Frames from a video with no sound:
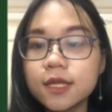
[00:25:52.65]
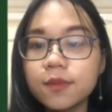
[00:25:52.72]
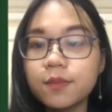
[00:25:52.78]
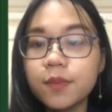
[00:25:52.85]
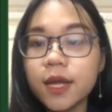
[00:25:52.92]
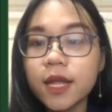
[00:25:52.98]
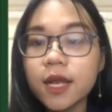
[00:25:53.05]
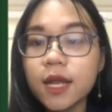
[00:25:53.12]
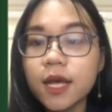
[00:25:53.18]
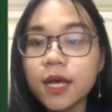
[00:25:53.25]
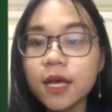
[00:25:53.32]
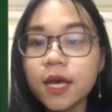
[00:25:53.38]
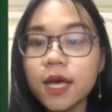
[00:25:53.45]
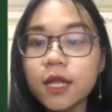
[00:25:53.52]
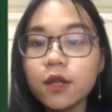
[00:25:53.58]

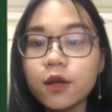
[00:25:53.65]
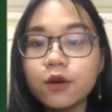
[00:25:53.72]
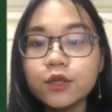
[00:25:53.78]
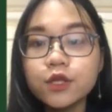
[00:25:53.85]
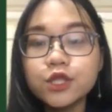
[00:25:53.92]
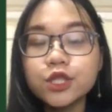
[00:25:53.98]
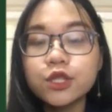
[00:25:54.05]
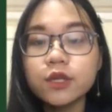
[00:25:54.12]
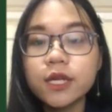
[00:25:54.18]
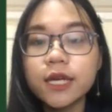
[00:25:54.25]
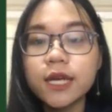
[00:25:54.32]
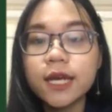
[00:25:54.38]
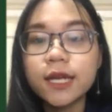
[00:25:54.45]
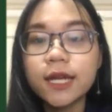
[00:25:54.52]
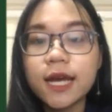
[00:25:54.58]
meaning it usually
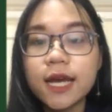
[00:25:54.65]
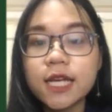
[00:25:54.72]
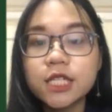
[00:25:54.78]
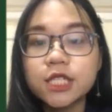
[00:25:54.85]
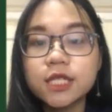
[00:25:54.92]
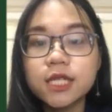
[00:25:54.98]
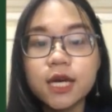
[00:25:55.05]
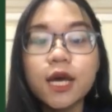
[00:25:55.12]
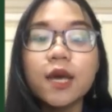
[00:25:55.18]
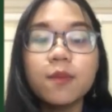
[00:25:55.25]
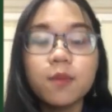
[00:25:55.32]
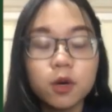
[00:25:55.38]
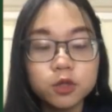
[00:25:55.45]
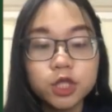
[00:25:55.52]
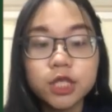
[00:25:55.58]
engages the
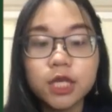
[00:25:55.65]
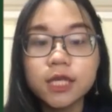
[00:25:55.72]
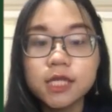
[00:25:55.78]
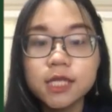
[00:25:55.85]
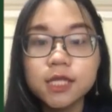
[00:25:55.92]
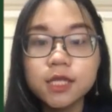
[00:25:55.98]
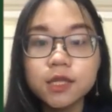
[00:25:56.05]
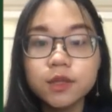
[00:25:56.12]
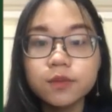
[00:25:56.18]
emotions.